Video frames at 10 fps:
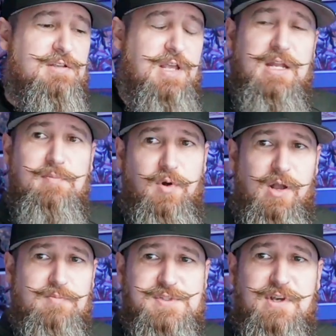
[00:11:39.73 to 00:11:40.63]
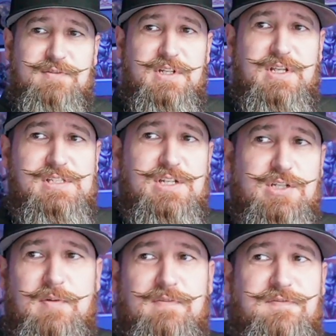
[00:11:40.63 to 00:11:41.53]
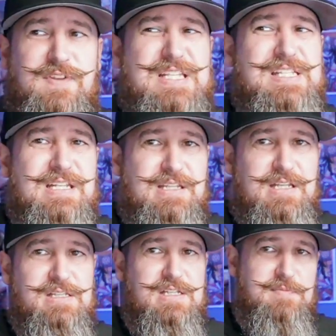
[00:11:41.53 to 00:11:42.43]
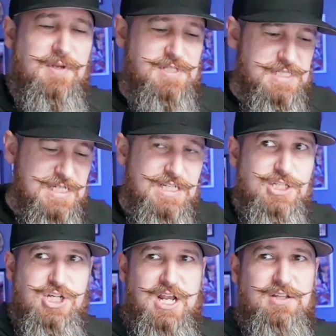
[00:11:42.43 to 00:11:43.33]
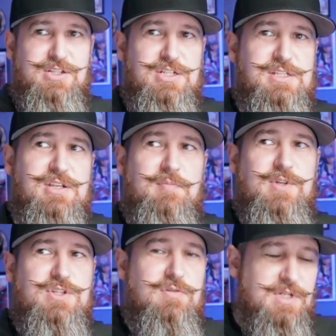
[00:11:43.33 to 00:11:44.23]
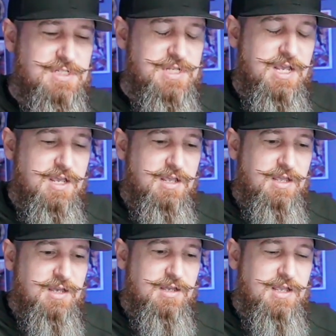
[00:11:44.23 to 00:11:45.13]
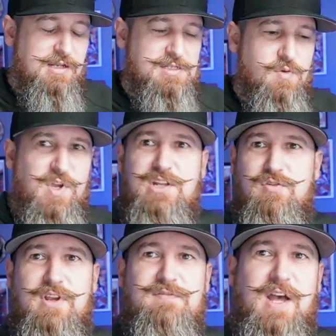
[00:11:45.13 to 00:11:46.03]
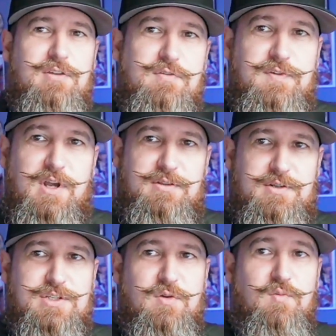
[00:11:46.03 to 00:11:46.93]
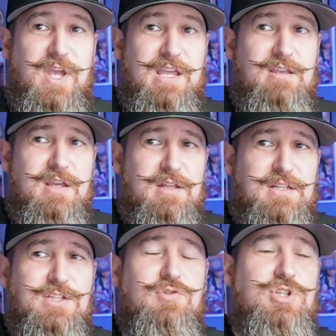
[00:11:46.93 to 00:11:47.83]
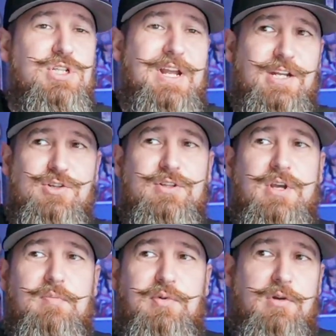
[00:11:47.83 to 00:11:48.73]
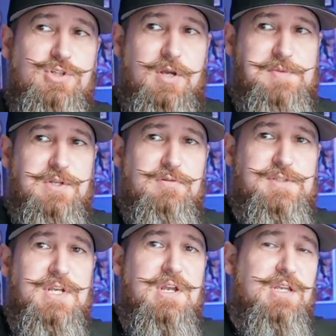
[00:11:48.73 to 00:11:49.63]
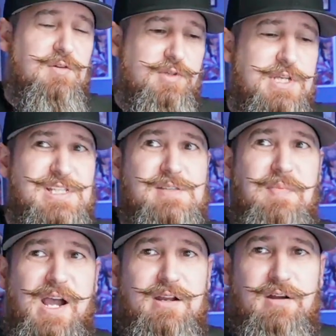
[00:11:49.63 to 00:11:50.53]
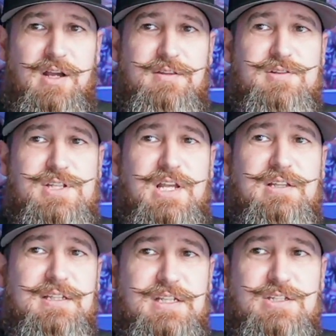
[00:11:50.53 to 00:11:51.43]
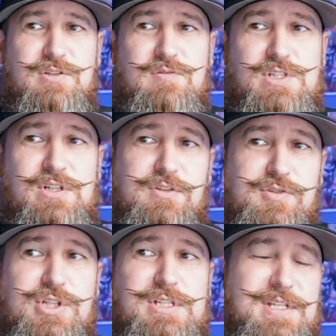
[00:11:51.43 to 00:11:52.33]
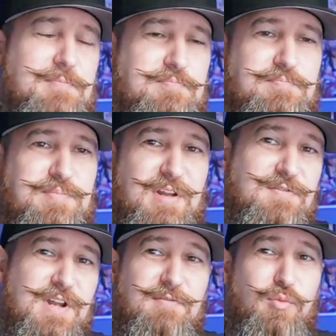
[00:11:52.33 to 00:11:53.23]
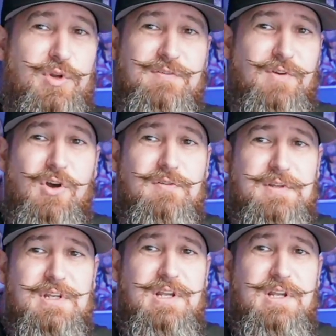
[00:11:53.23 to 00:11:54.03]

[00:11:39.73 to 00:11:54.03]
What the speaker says: Any problem solving isn't just about fixing things, it's about seeing challenges as opportunities and as a way to create value for others. The way that you just naturally approach obstacles can really inspire others and lead to solutions that benefit everyone involved.